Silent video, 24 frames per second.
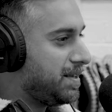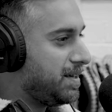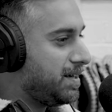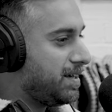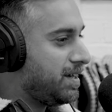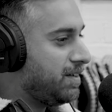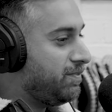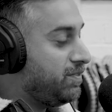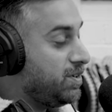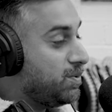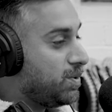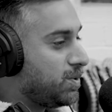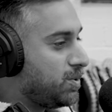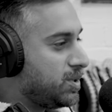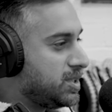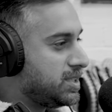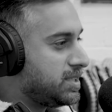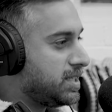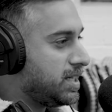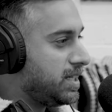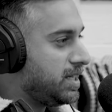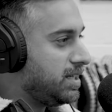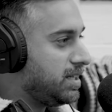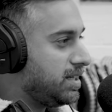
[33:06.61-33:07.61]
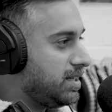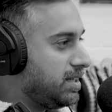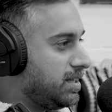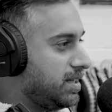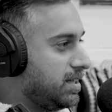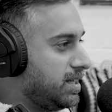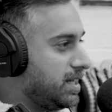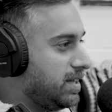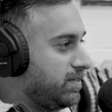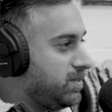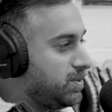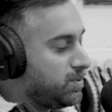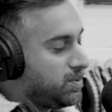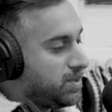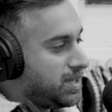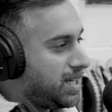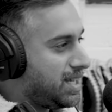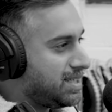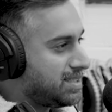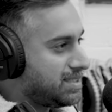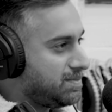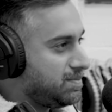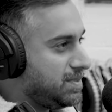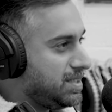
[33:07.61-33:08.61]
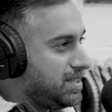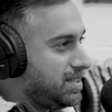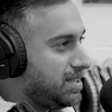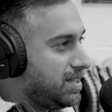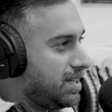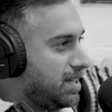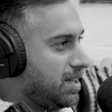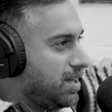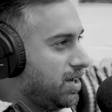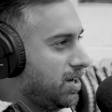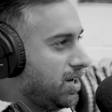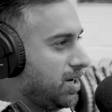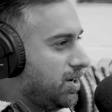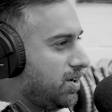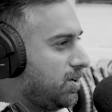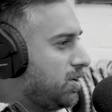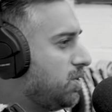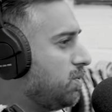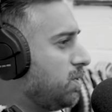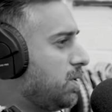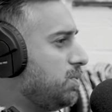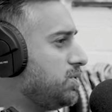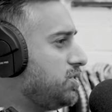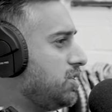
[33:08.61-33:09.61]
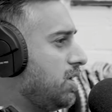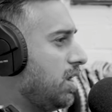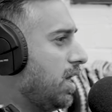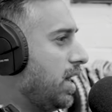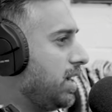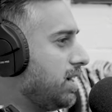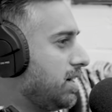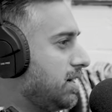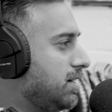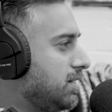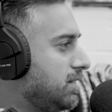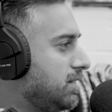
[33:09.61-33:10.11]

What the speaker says: everyone would ask me, oh, what would you like,